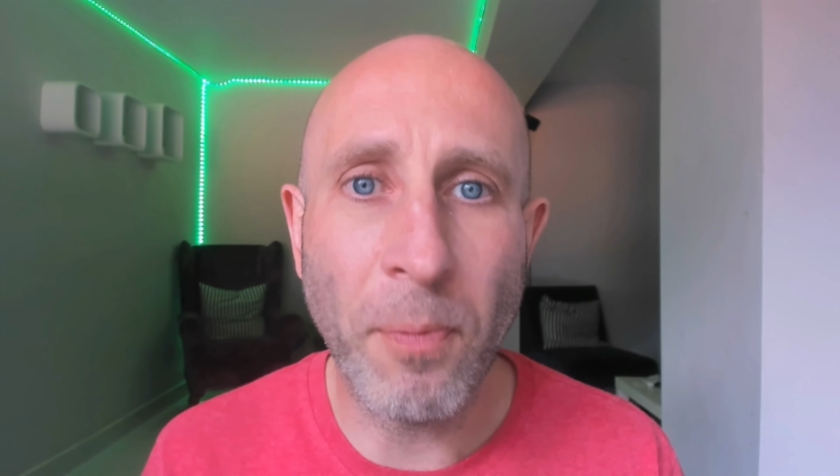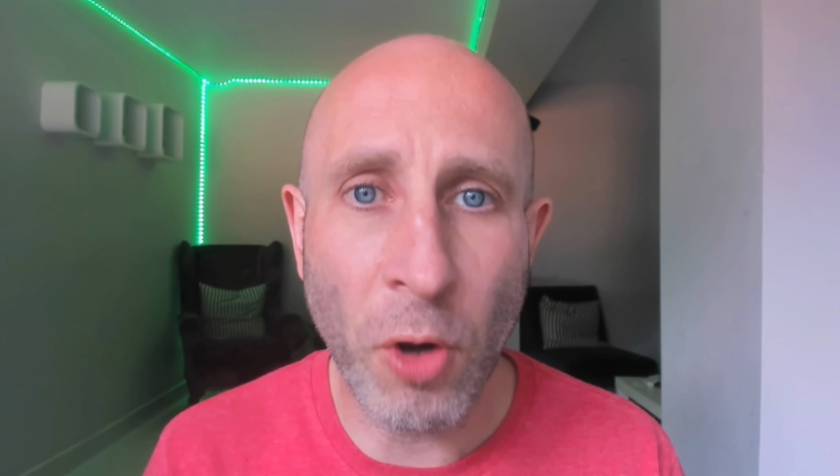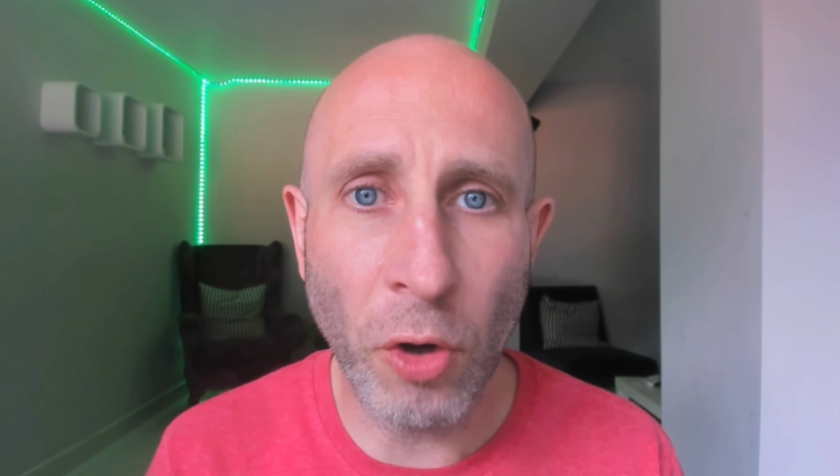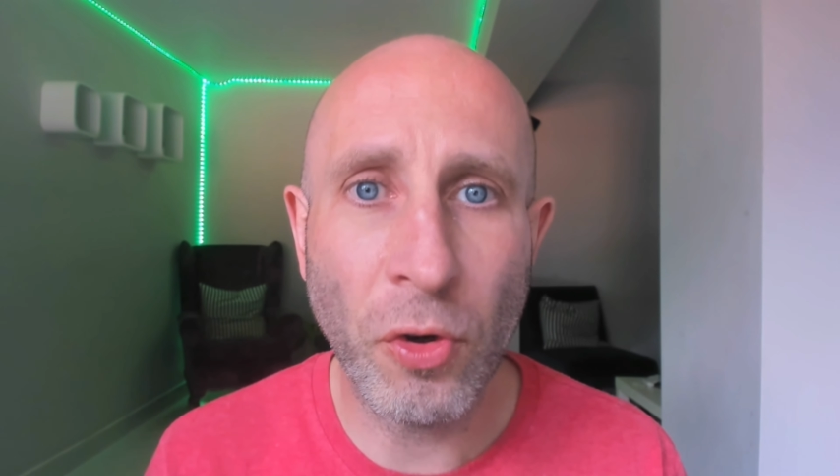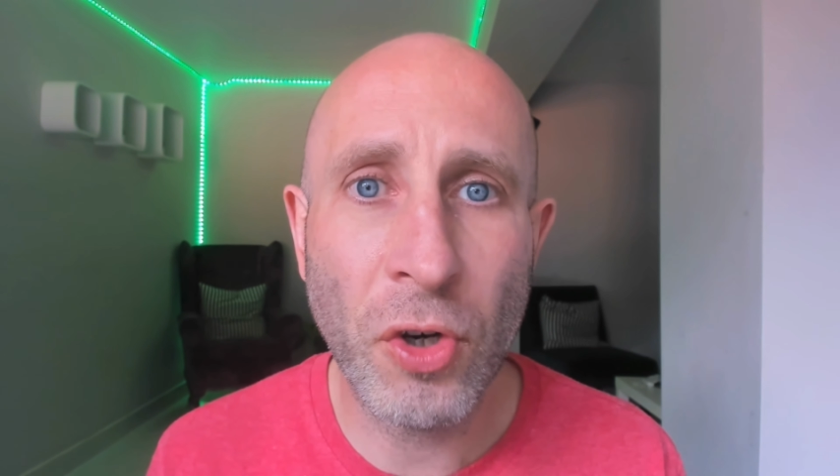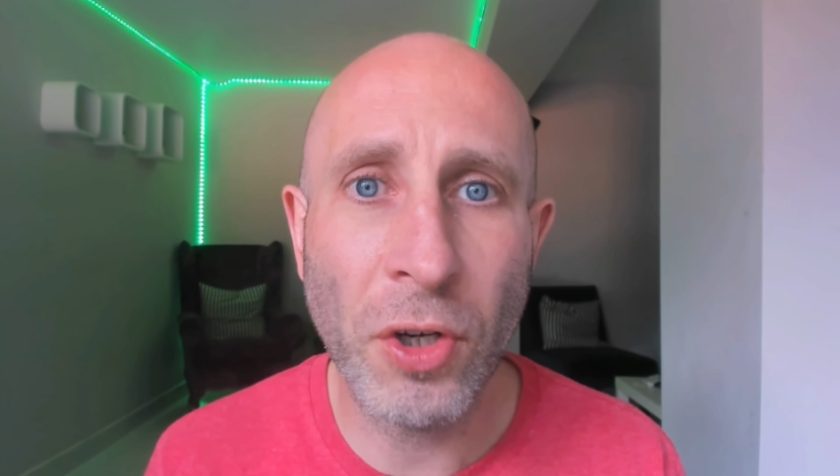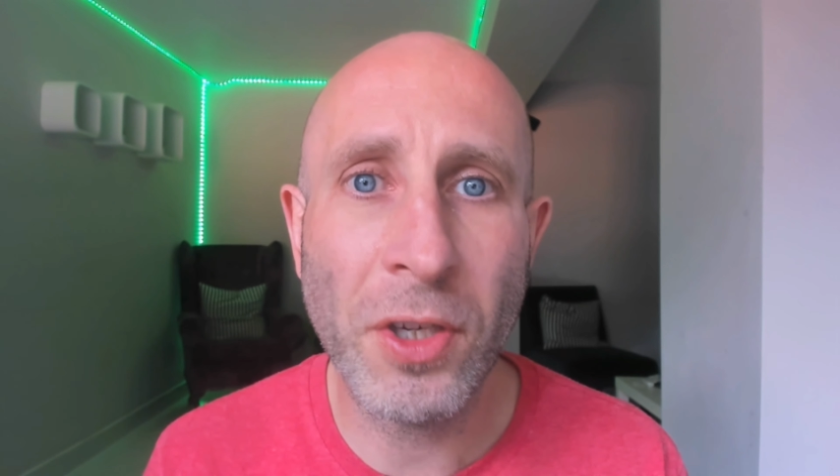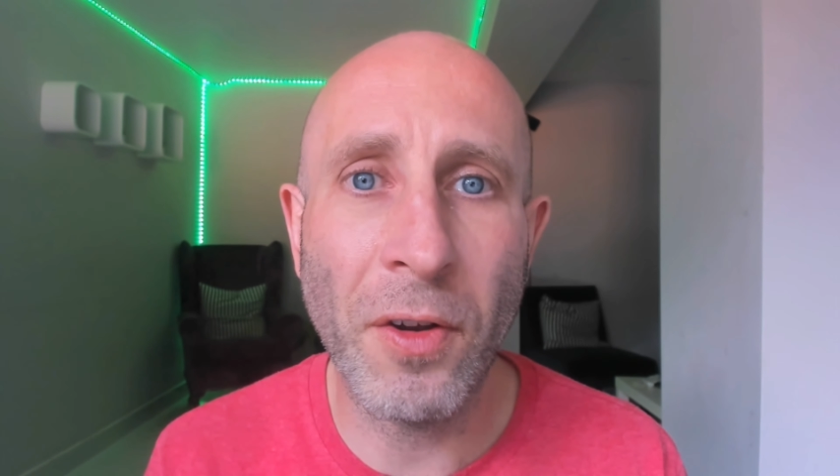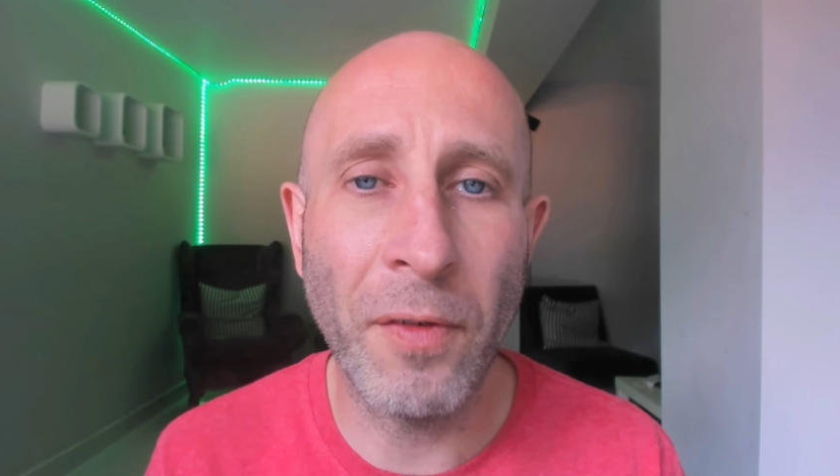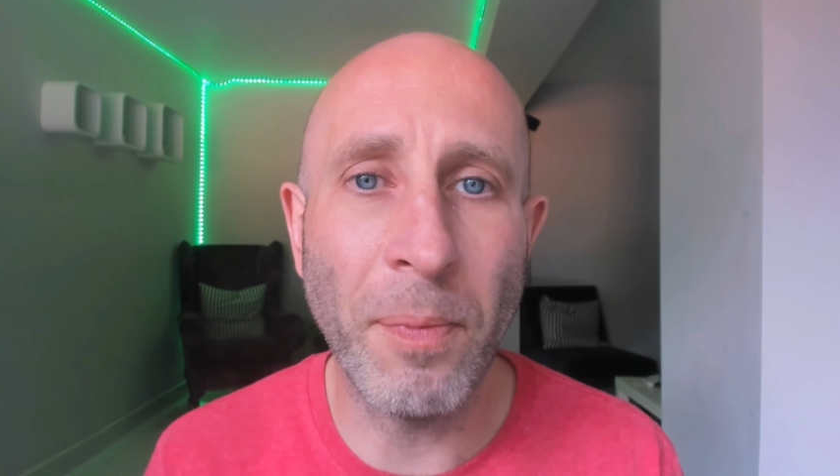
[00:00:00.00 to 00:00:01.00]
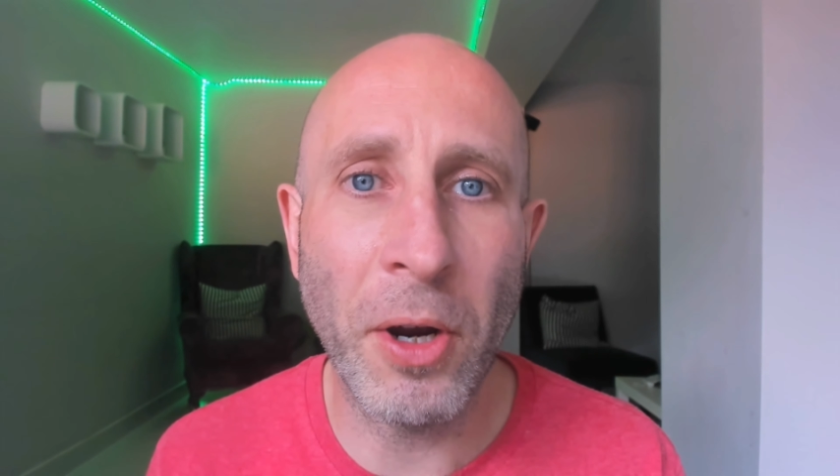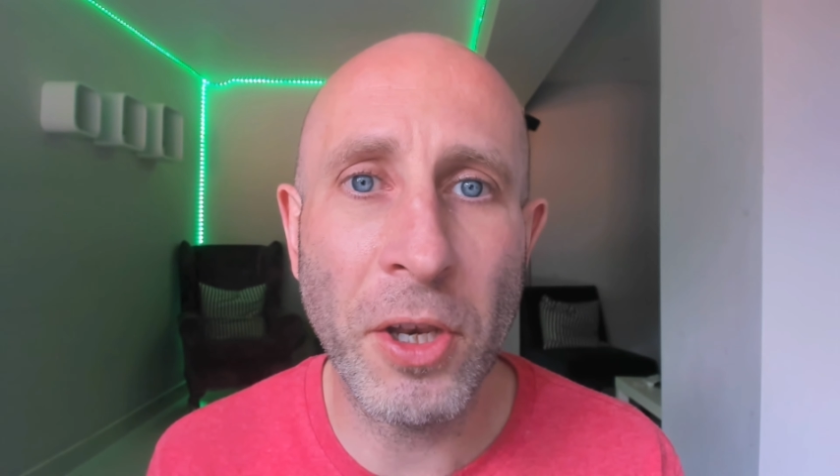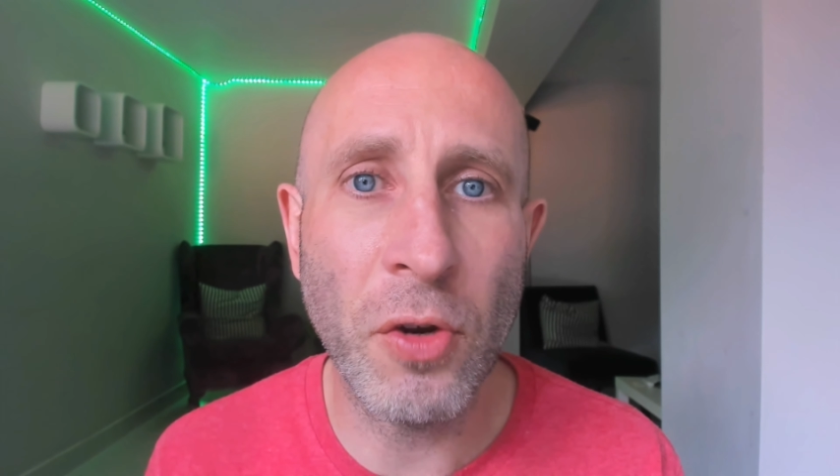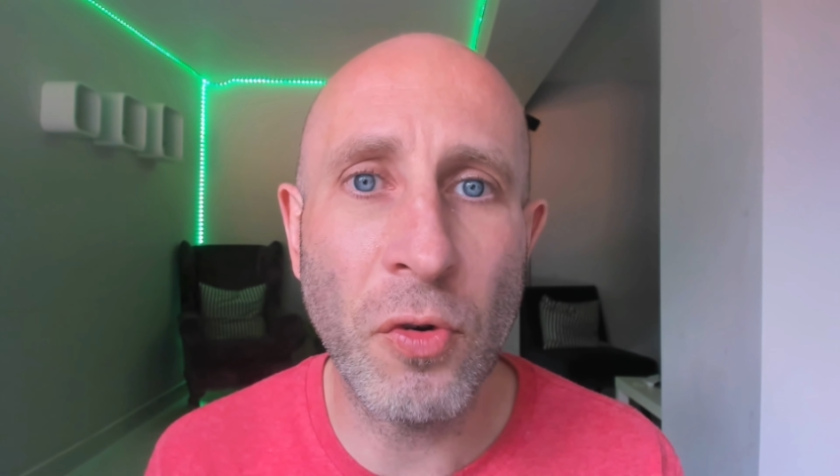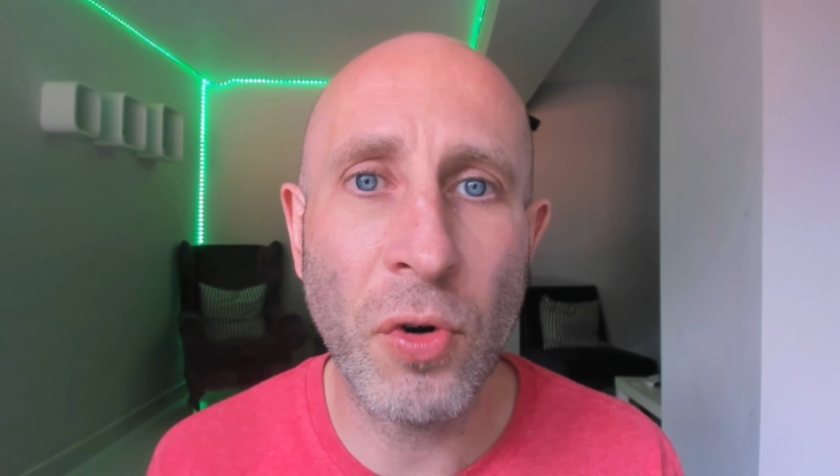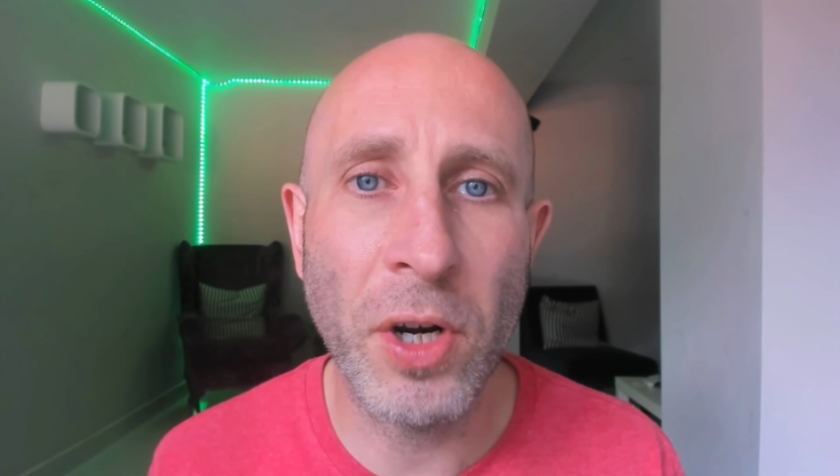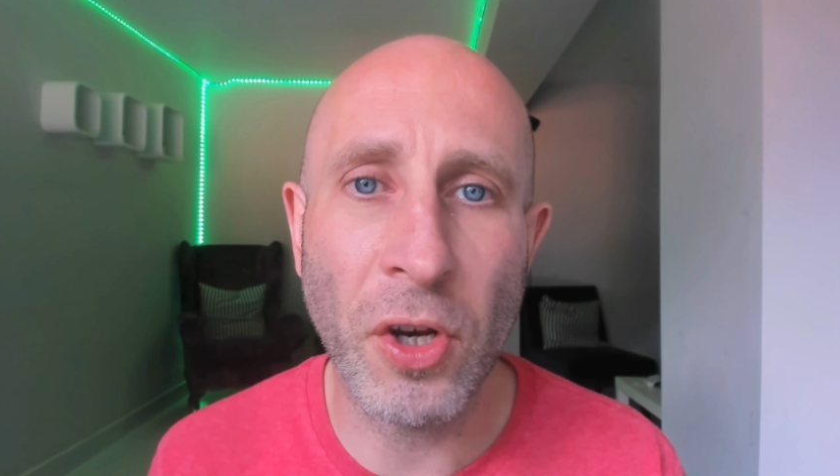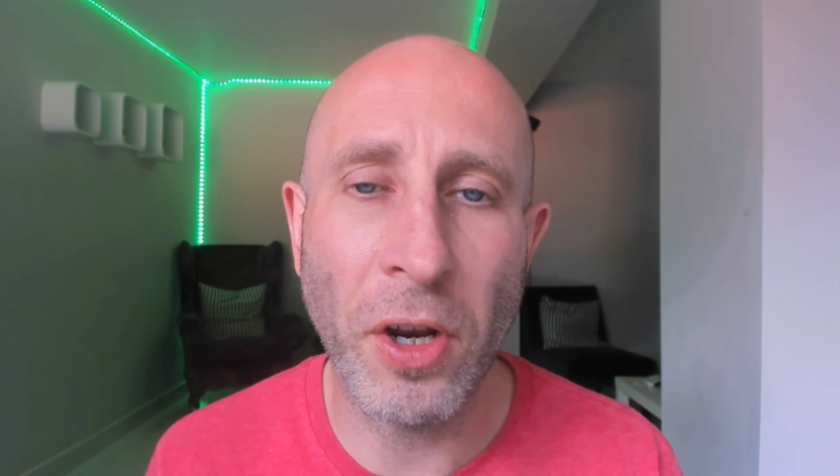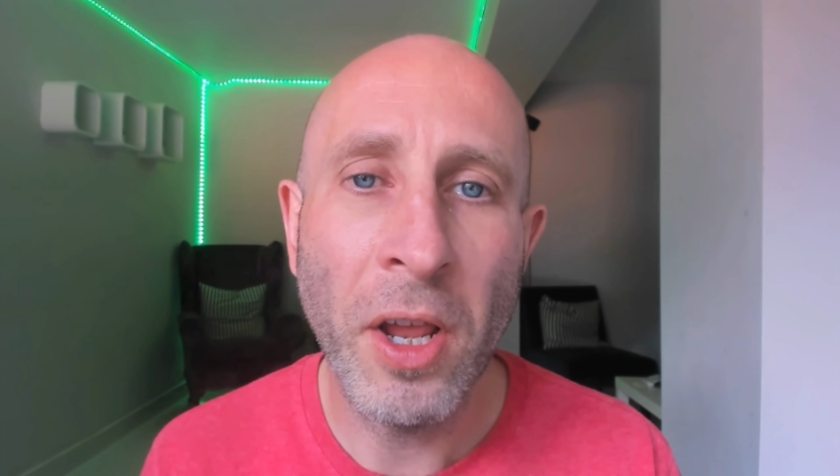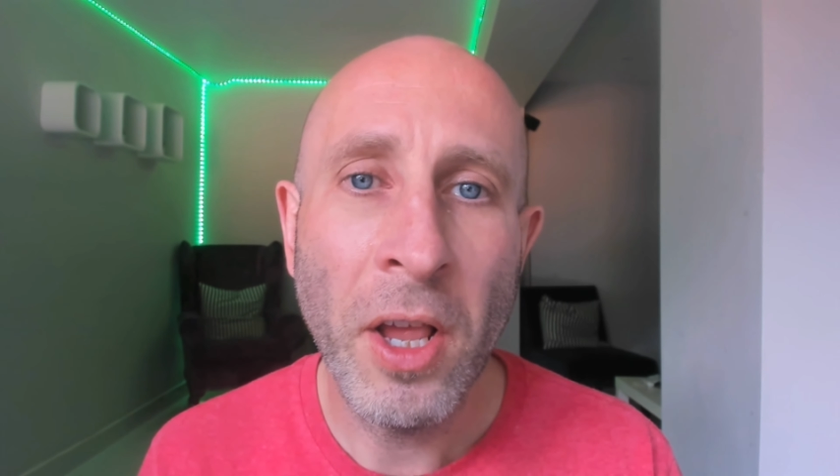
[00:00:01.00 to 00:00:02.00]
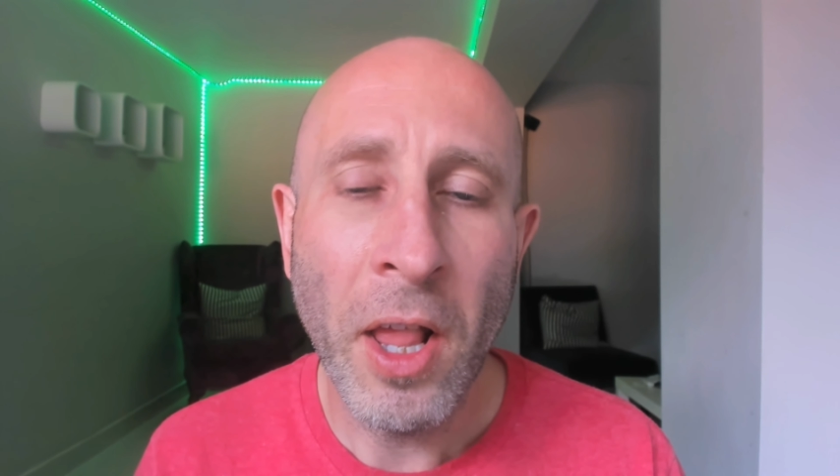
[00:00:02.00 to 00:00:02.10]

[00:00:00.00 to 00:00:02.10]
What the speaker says: conscious of my nutrition.